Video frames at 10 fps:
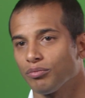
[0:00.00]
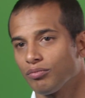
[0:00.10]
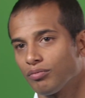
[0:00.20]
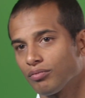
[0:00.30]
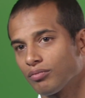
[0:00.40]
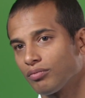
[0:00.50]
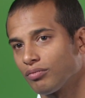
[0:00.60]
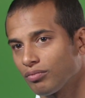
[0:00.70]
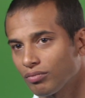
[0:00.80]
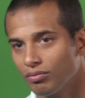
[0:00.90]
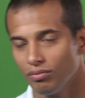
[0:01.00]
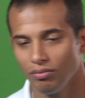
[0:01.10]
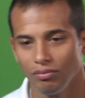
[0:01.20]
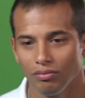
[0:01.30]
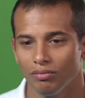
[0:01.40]
to the team at the end
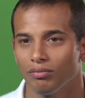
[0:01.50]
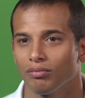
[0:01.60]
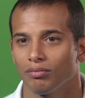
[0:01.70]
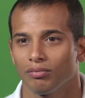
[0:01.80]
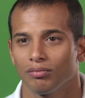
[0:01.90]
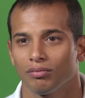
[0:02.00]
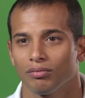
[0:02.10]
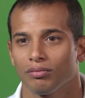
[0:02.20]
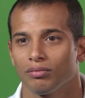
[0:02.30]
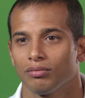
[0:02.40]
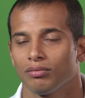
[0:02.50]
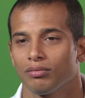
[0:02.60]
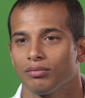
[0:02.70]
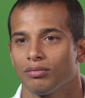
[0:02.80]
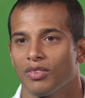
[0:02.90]
of August, that meant
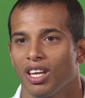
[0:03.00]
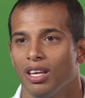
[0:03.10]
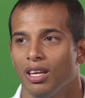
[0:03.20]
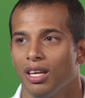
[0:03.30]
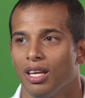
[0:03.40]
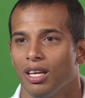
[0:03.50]
to me